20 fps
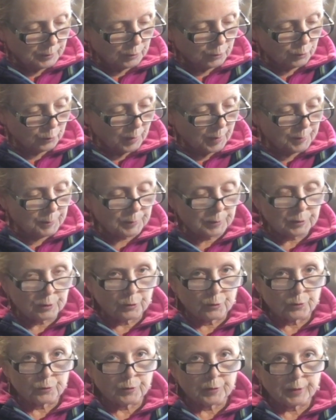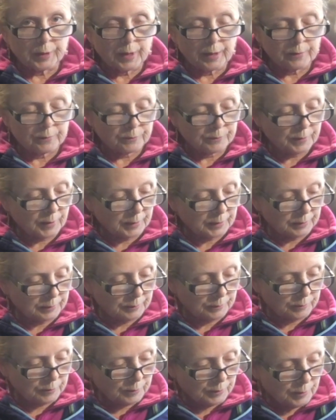Grandma usually has
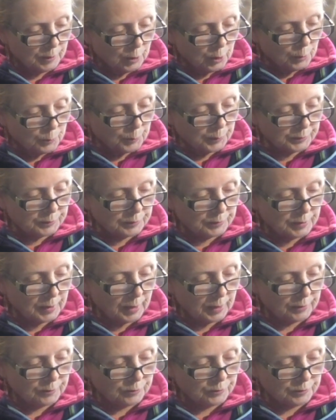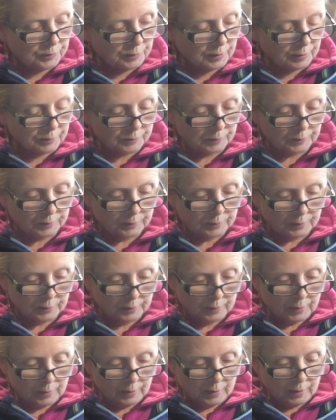seconds, but tonight she doesn't.
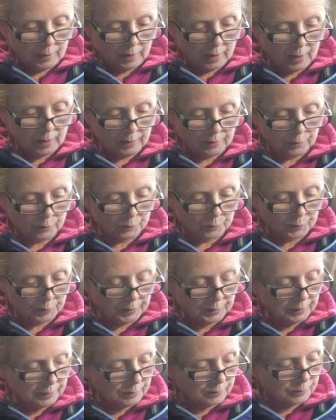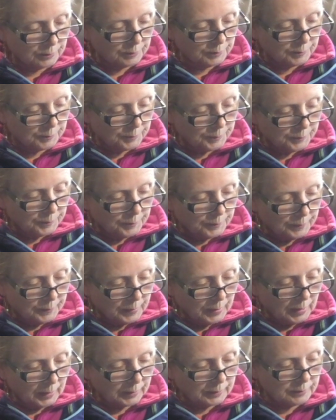I don't either.
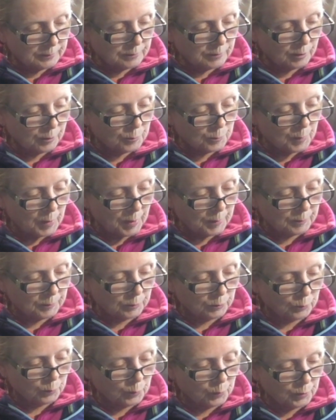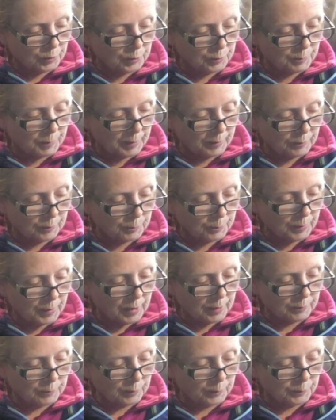I can tell Mom is worried about the
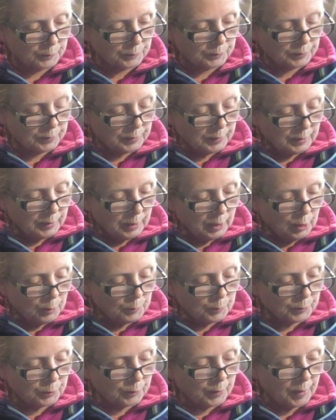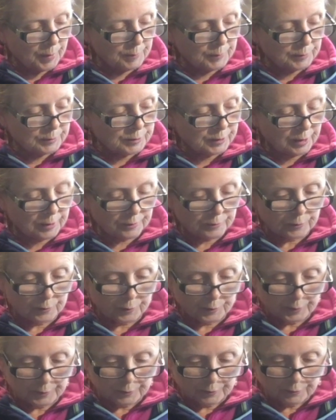pot roast, but Grandma tells her
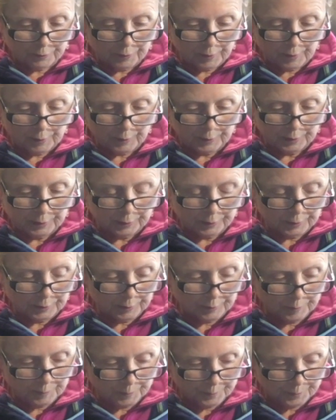it's very good.